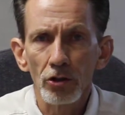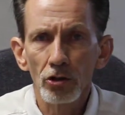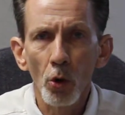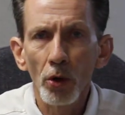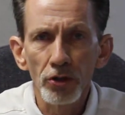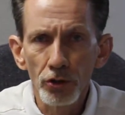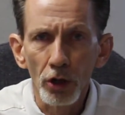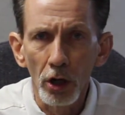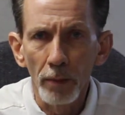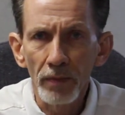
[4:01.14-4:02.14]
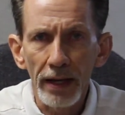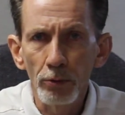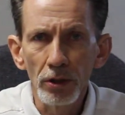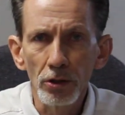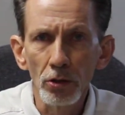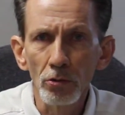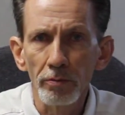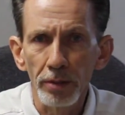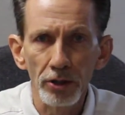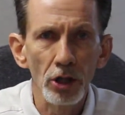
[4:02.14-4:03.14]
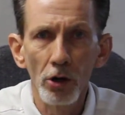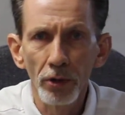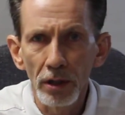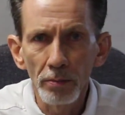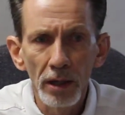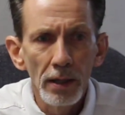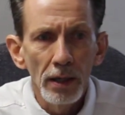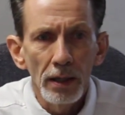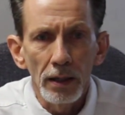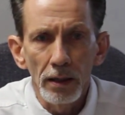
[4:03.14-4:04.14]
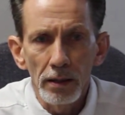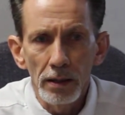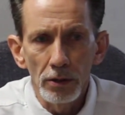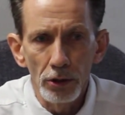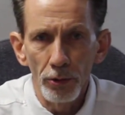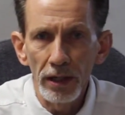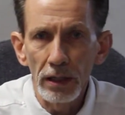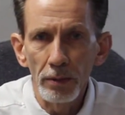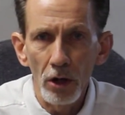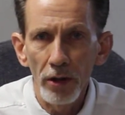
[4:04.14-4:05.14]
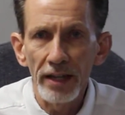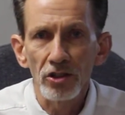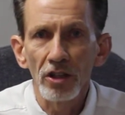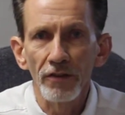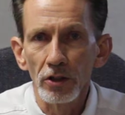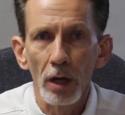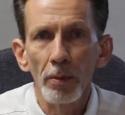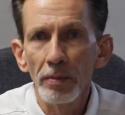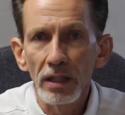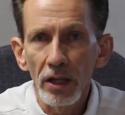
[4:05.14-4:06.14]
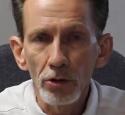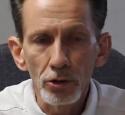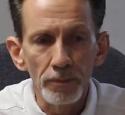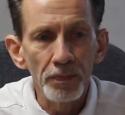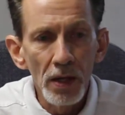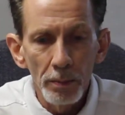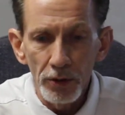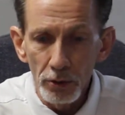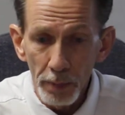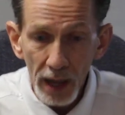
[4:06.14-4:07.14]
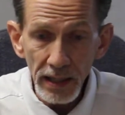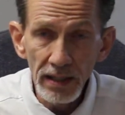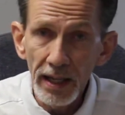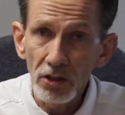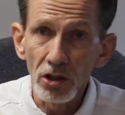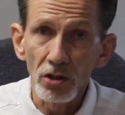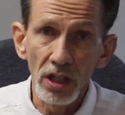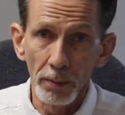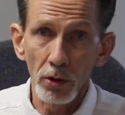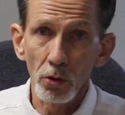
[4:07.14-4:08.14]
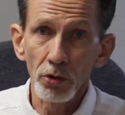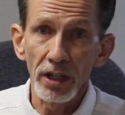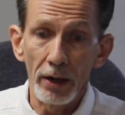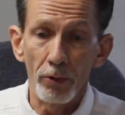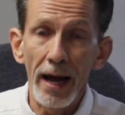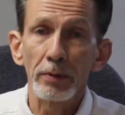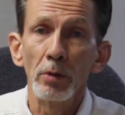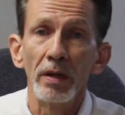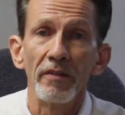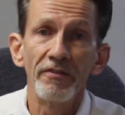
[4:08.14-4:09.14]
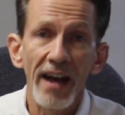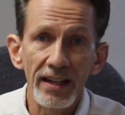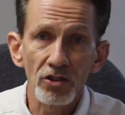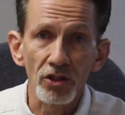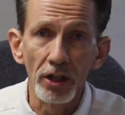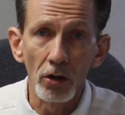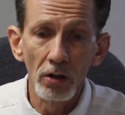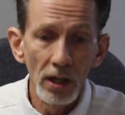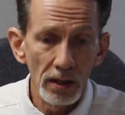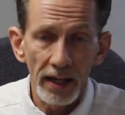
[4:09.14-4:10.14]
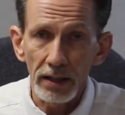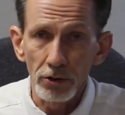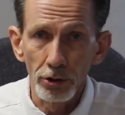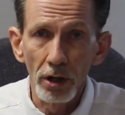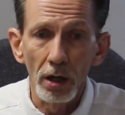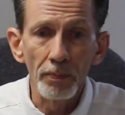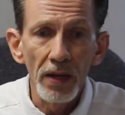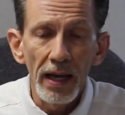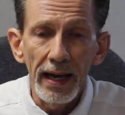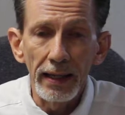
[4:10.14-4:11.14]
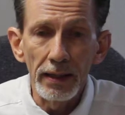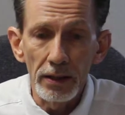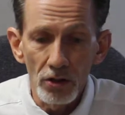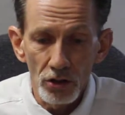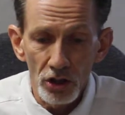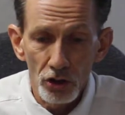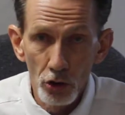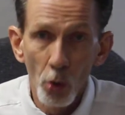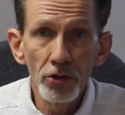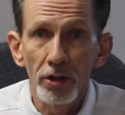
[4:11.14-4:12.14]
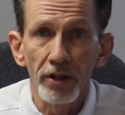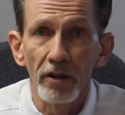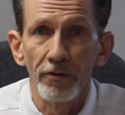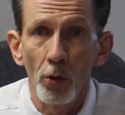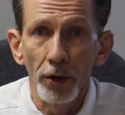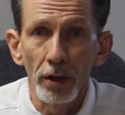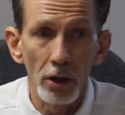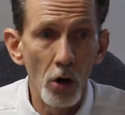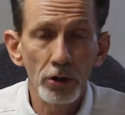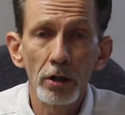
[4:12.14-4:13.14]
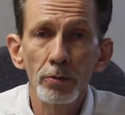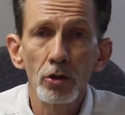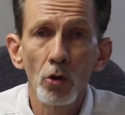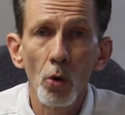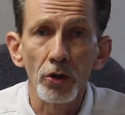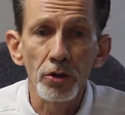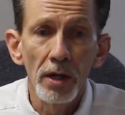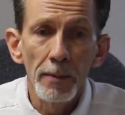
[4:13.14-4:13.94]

storage drum, like we do with plutonium and uranium and all that stuff, and dump them in the ocean. But your body takes these chemicals and it wraps them in a fat cell like a drum, and it just stores it there for you, long-term storage.